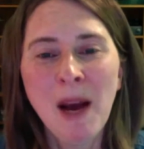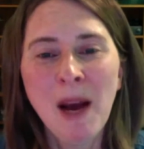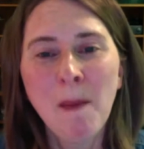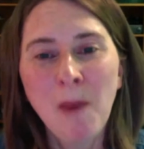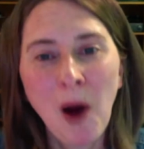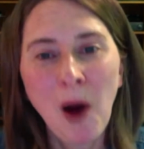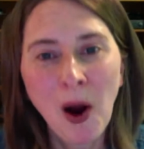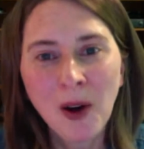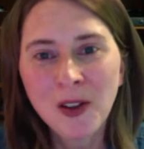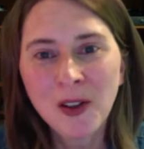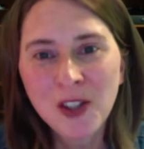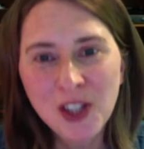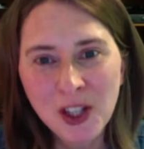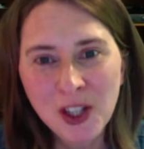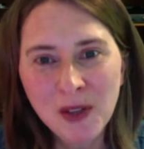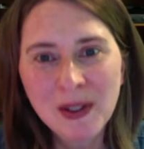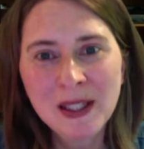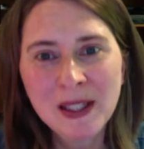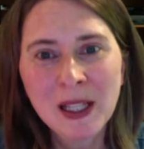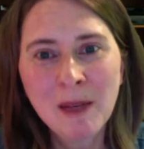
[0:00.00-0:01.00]
part two
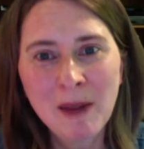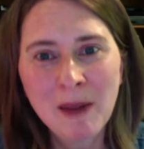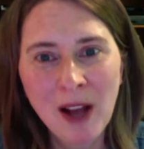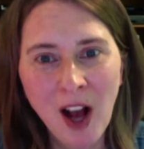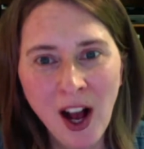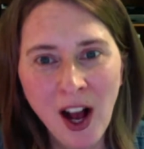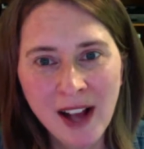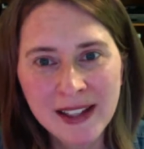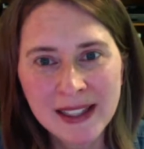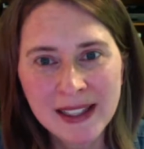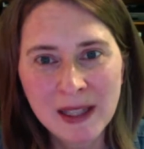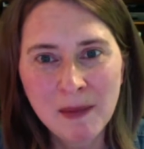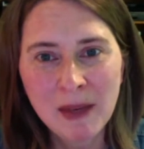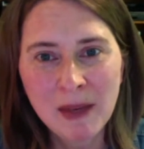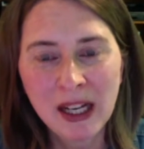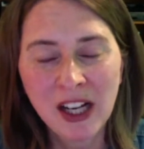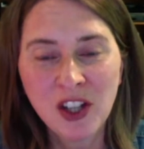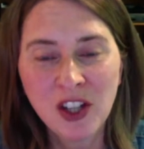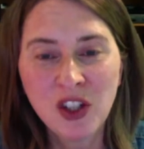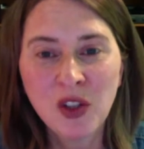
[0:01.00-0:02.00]
is going to be awesome
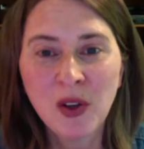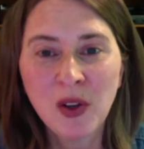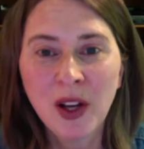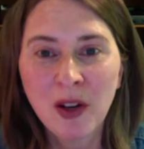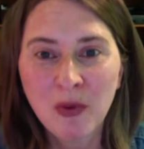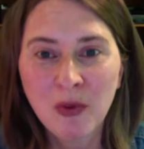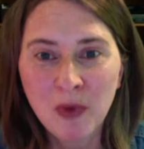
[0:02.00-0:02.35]
because you can